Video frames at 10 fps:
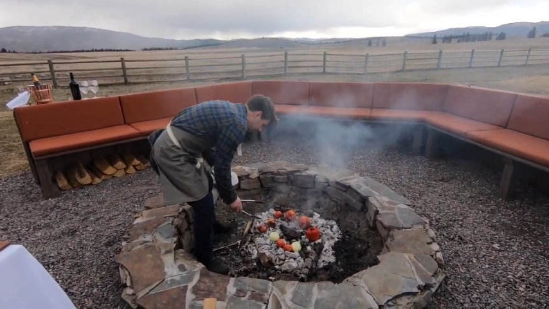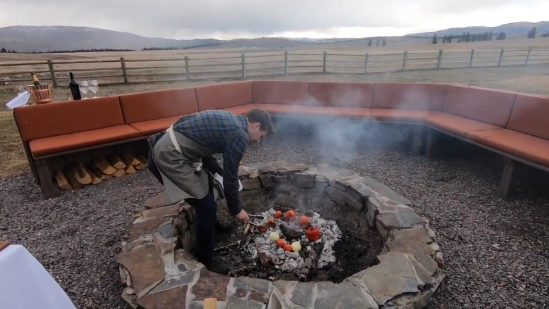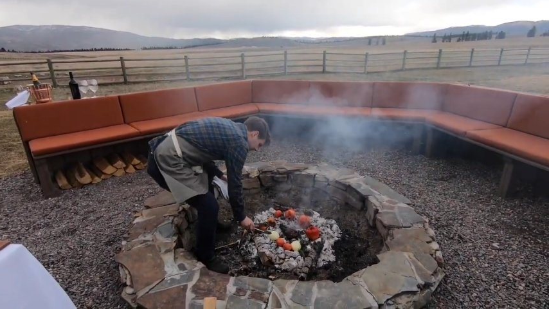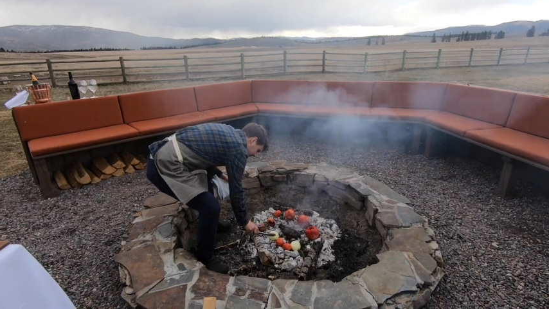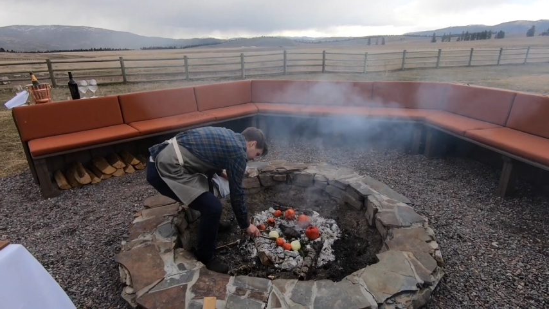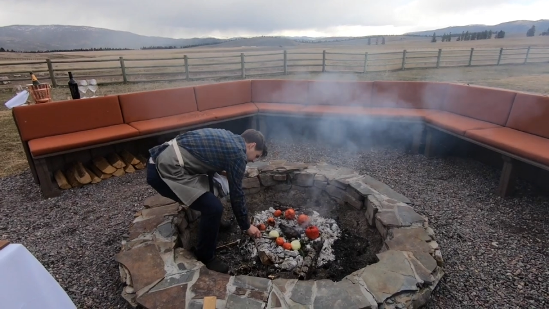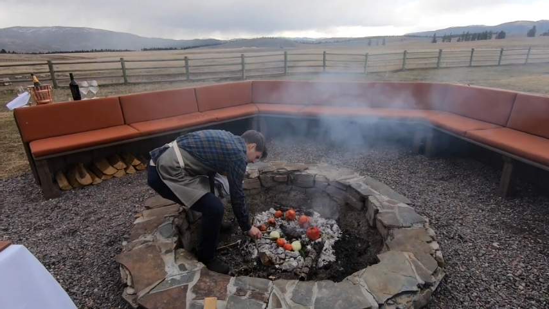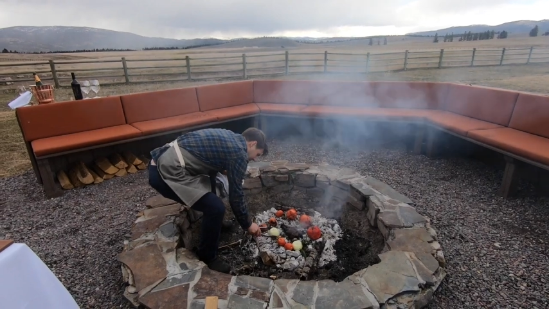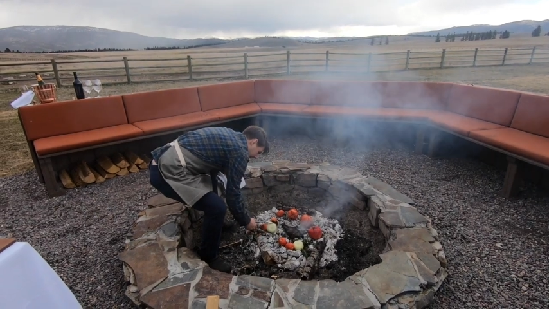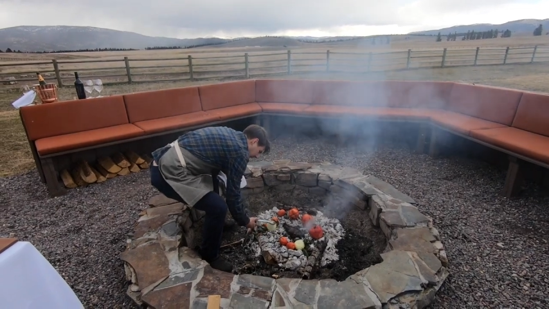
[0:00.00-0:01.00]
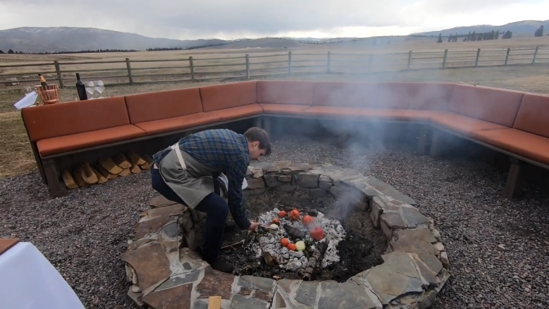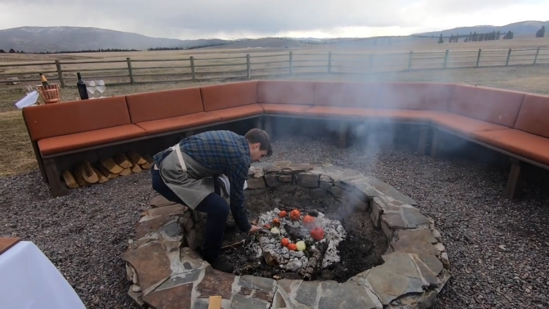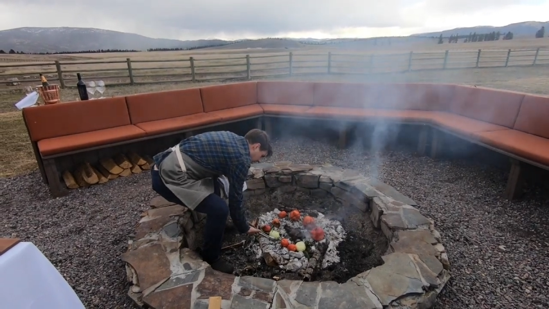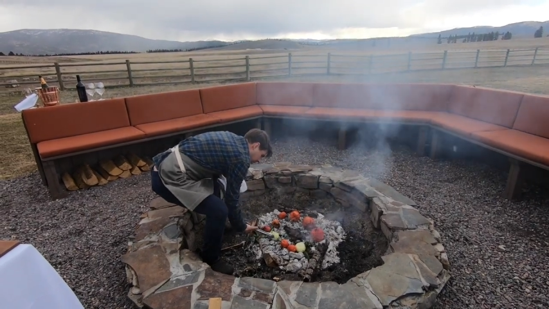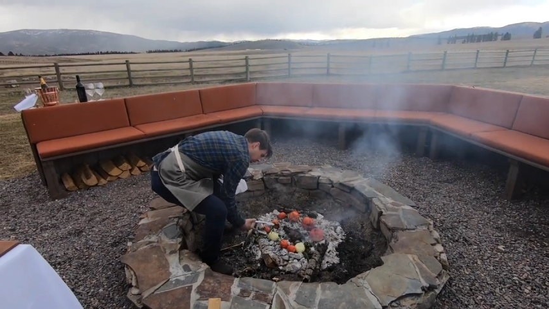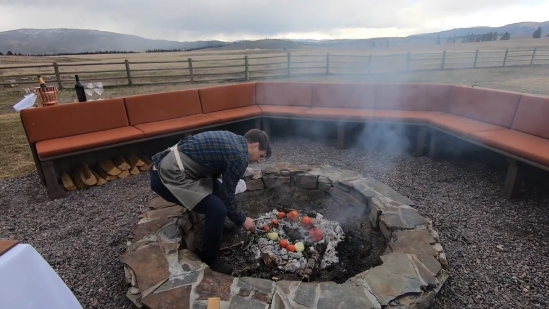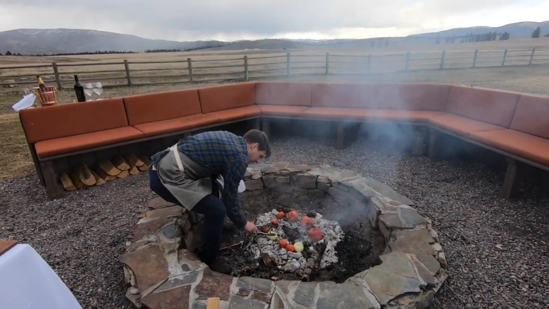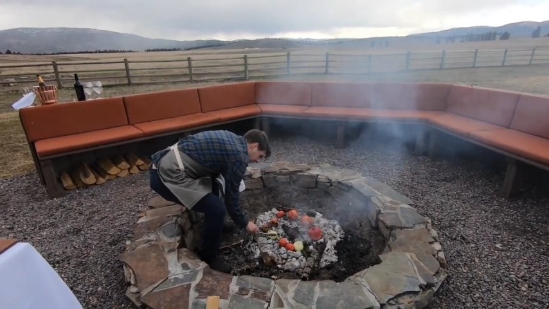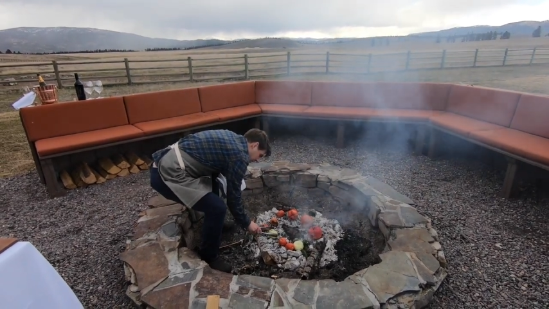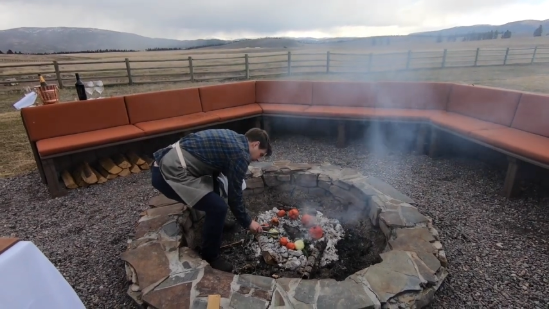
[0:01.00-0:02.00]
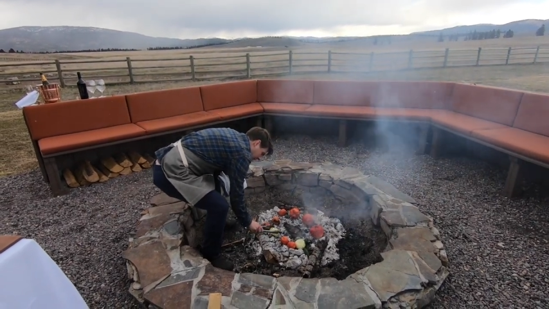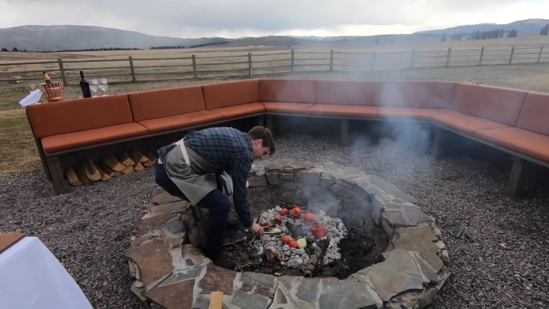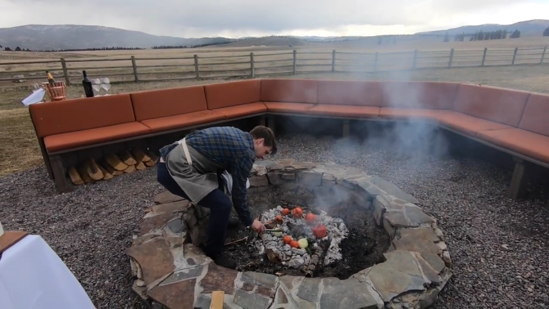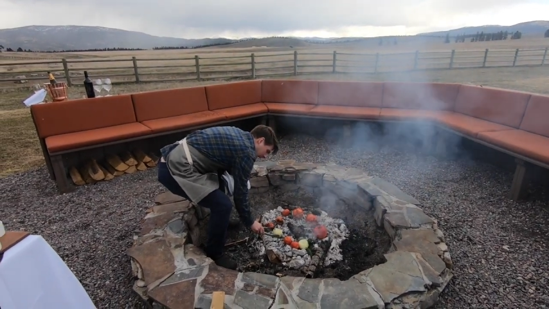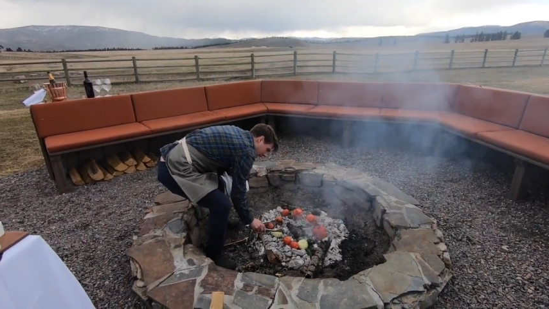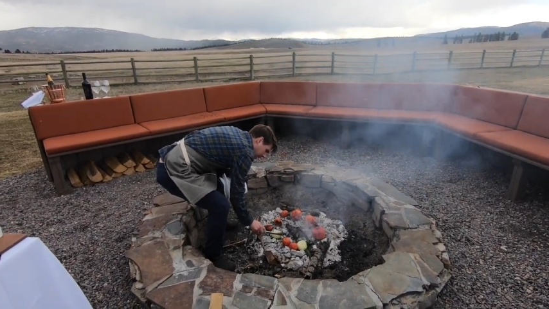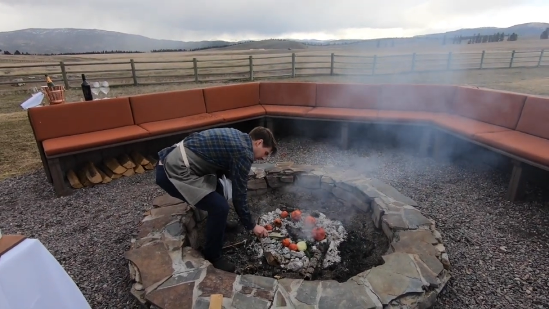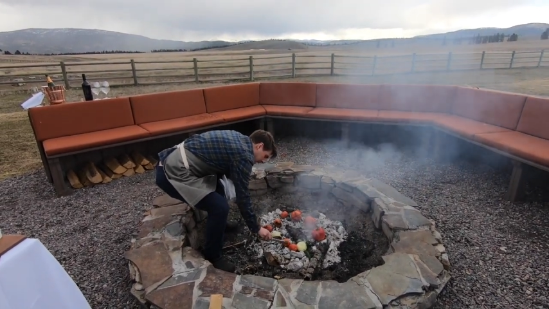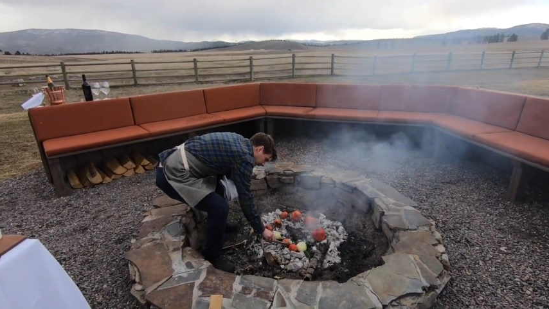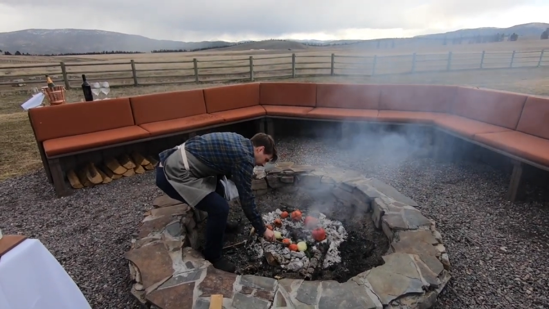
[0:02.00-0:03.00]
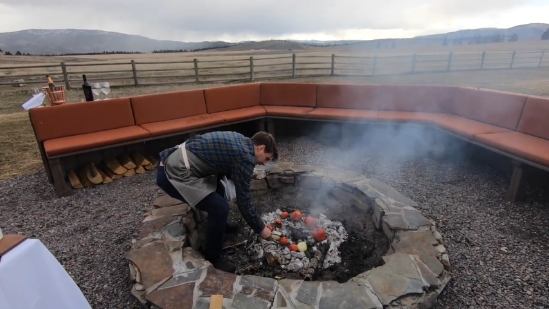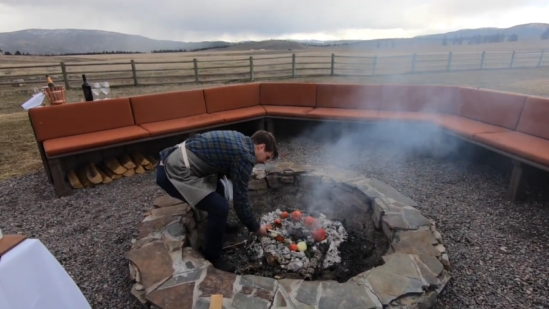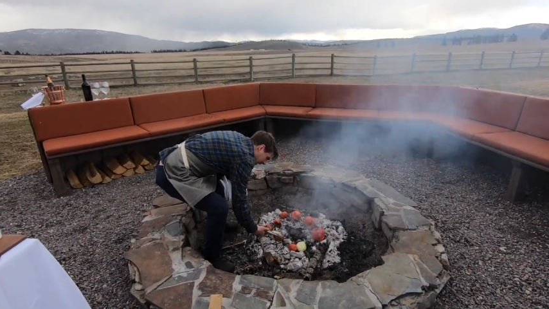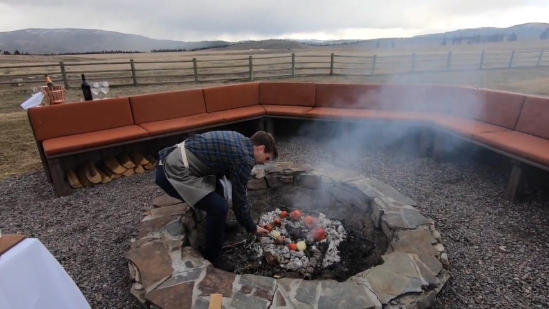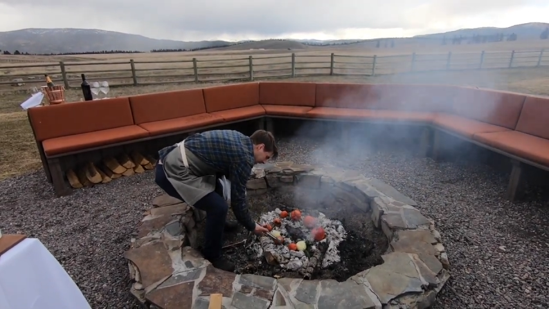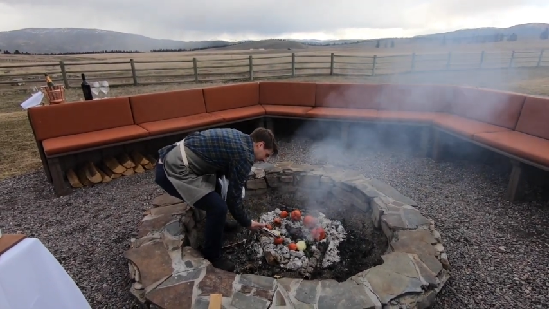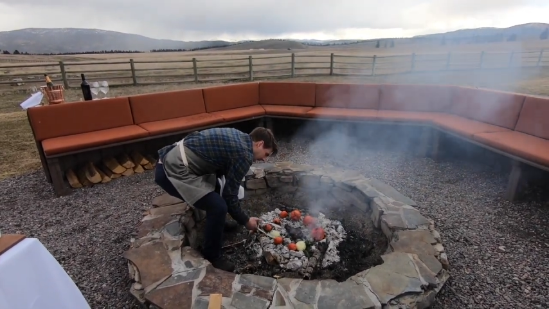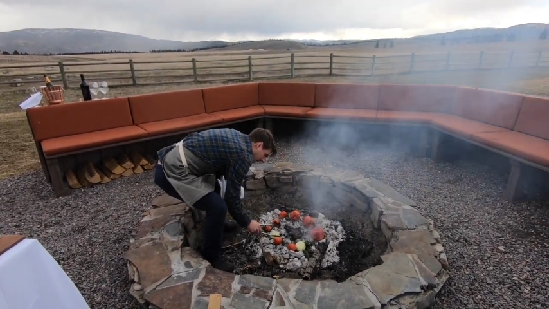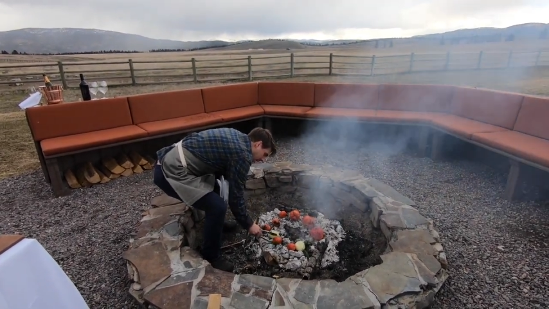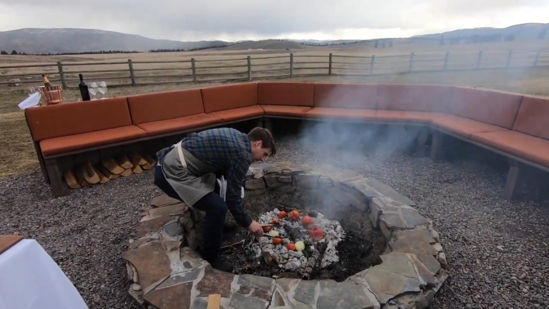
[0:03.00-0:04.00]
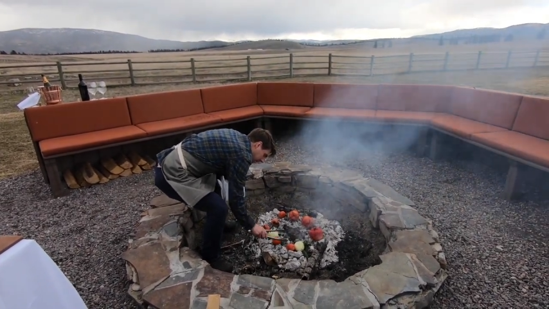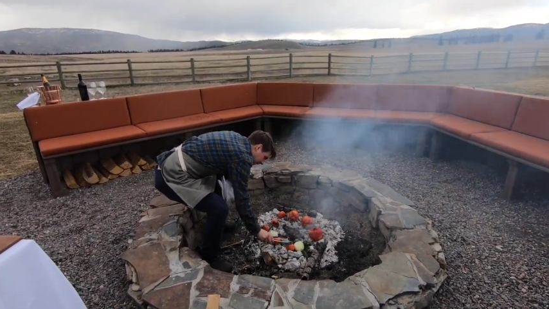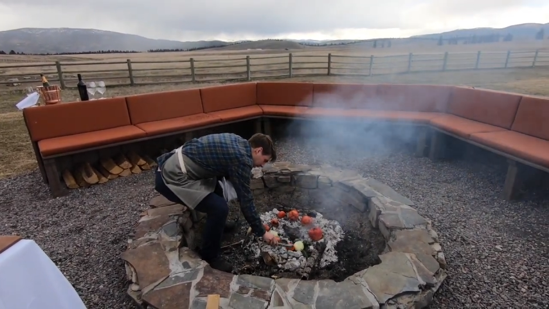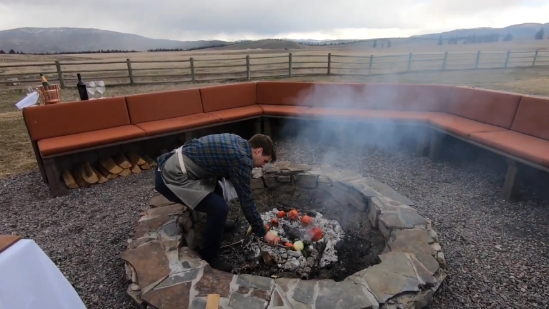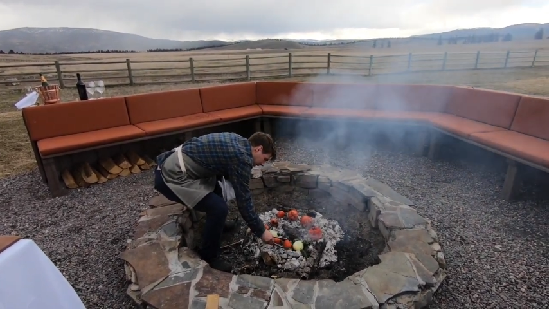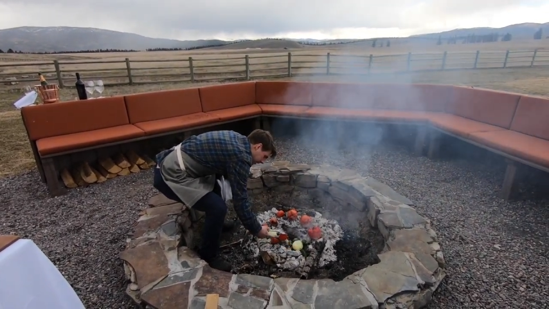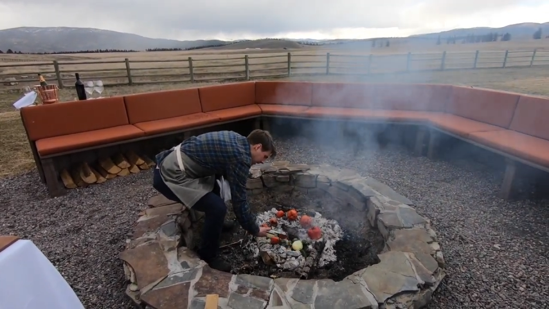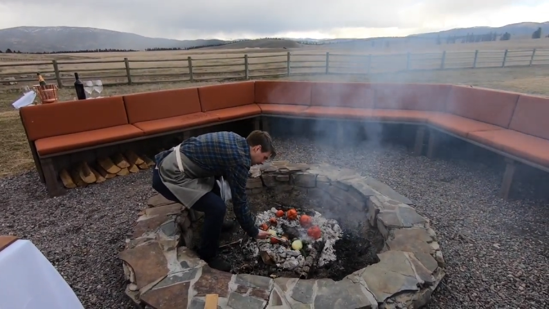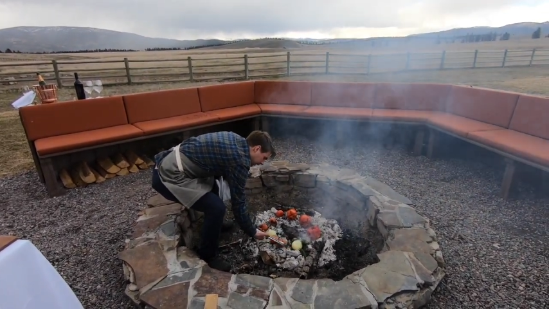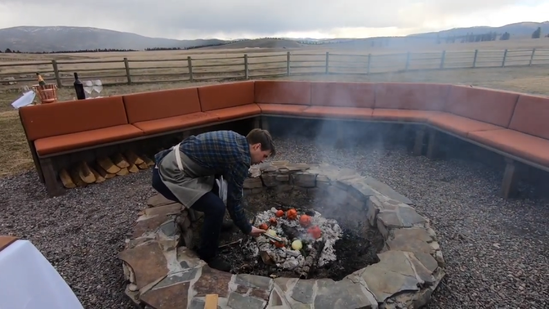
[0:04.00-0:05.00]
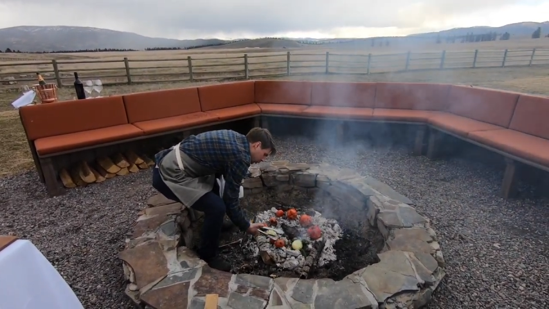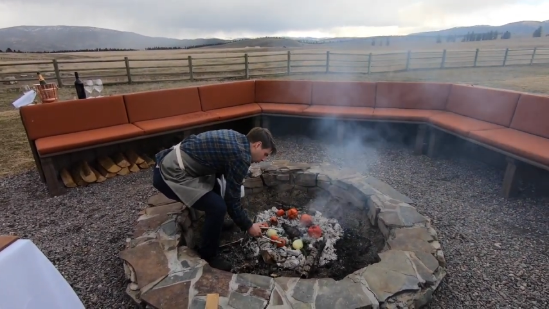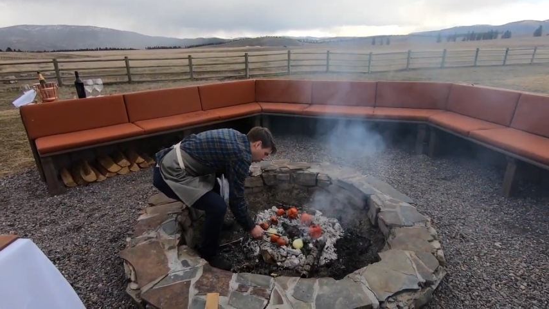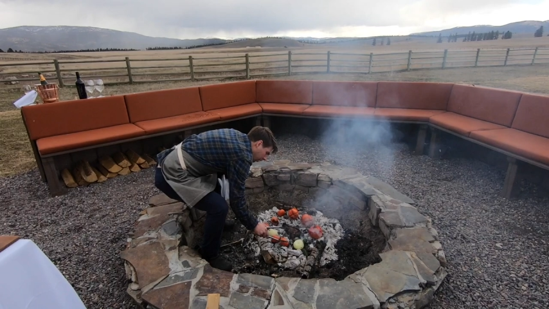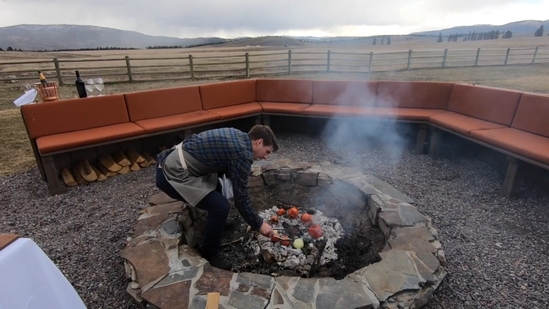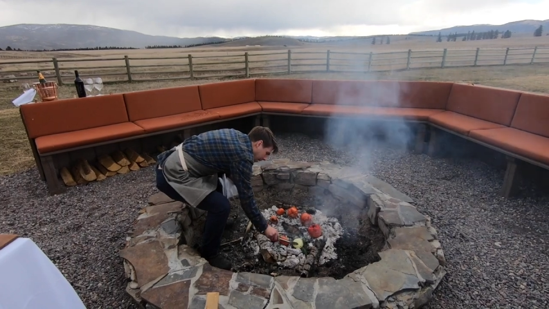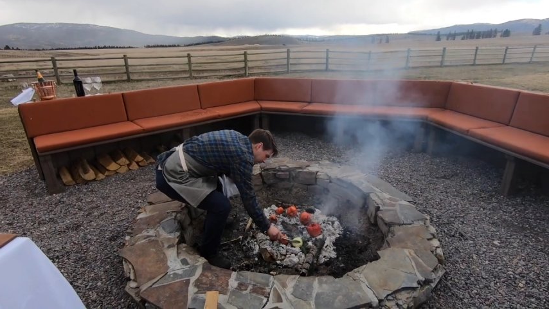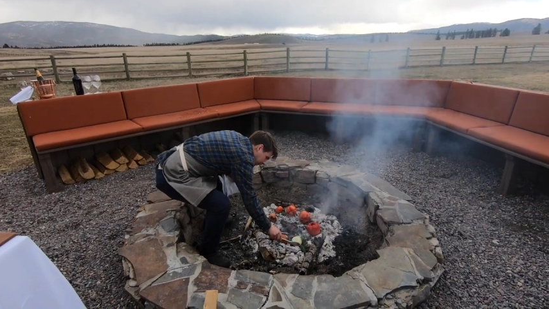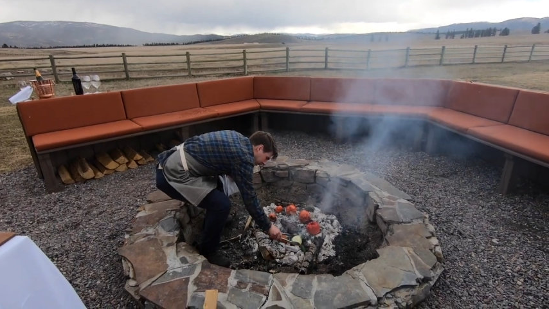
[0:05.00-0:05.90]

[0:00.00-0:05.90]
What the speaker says: [unreadable: no face in view]